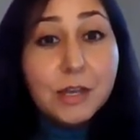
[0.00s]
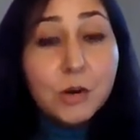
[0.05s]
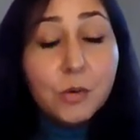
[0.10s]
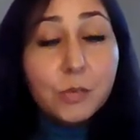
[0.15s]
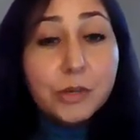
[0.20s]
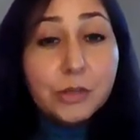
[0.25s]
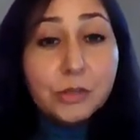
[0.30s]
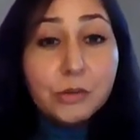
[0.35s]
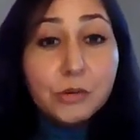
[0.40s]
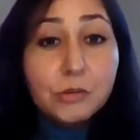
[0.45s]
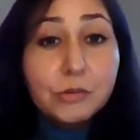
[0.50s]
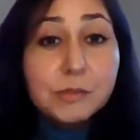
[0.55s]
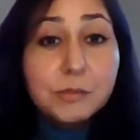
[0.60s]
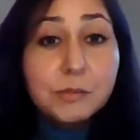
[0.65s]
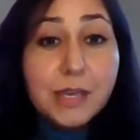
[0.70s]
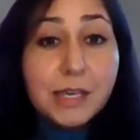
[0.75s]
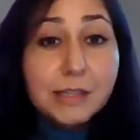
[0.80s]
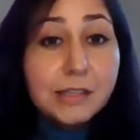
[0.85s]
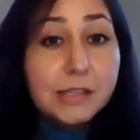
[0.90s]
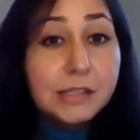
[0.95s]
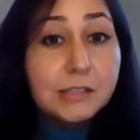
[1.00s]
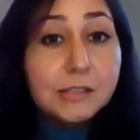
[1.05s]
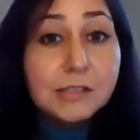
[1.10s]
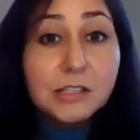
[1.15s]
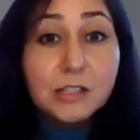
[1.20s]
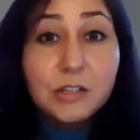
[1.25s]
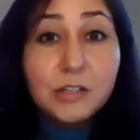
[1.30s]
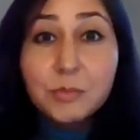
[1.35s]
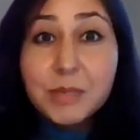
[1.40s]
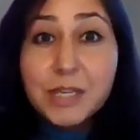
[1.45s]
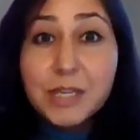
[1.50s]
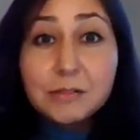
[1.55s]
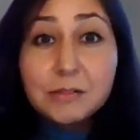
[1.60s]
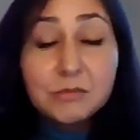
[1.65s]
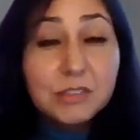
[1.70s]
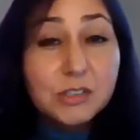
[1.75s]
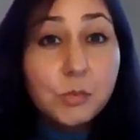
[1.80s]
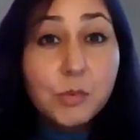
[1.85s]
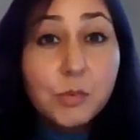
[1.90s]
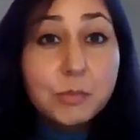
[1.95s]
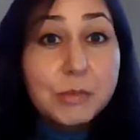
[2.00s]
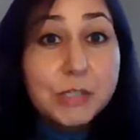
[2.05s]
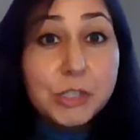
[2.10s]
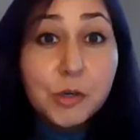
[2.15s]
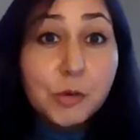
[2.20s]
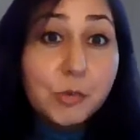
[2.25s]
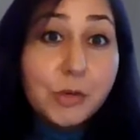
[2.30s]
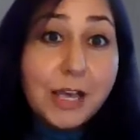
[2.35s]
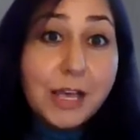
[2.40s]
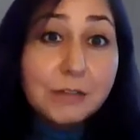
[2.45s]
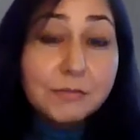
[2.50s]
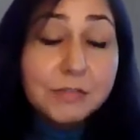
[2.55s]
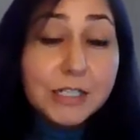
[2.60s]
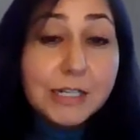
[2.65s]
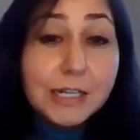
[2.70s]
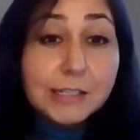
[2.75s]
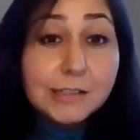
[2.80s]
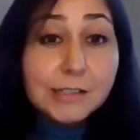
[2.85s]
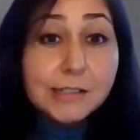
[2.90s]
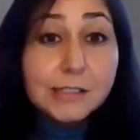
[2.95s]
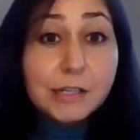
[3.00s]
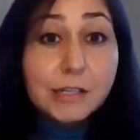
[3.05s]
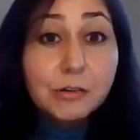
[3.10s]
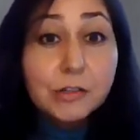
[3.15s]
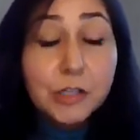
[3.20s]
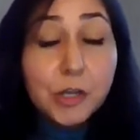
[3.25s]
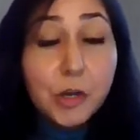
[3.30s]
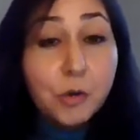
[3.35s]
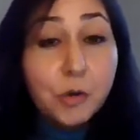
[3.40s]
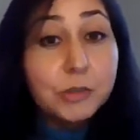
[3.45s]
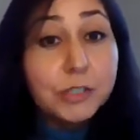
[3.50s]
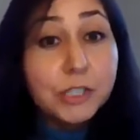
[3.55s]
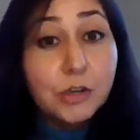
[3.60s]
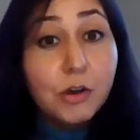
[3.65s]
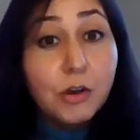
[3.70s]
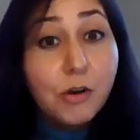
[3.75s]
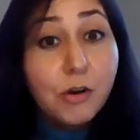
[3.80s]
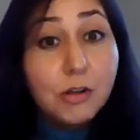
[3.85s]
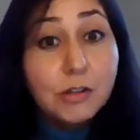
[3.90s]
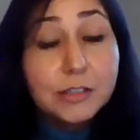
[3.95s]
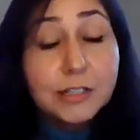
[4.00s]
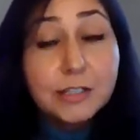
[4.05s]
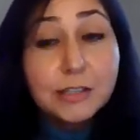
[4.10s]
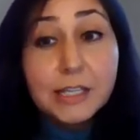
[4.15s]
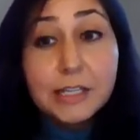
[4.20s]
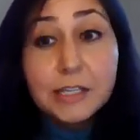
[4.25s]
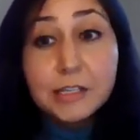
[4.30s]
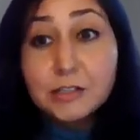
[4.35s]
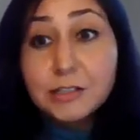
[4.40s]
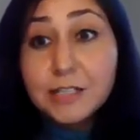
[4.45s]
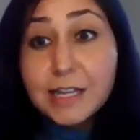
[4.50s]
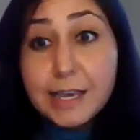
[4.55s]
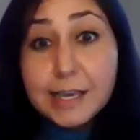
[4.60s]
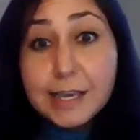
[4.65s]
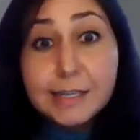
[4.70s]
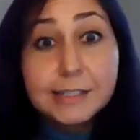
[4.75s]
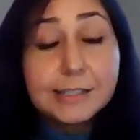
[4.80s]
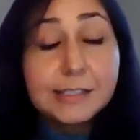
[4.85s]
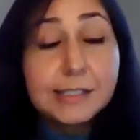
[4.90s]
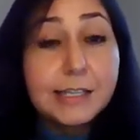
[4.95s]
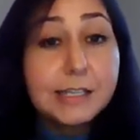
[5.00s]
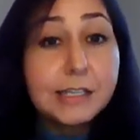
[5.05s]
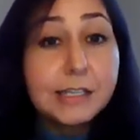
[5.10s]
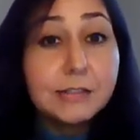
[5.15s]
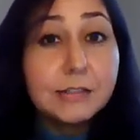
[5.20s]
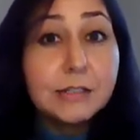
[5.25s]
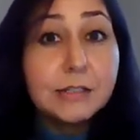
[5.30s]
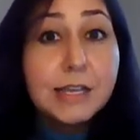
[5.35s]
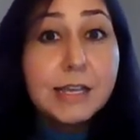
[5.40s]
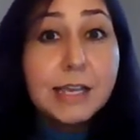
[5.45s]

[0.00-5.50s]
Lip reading: with those methods, you know, being so women don't have to necessarily only call in, they can text, they can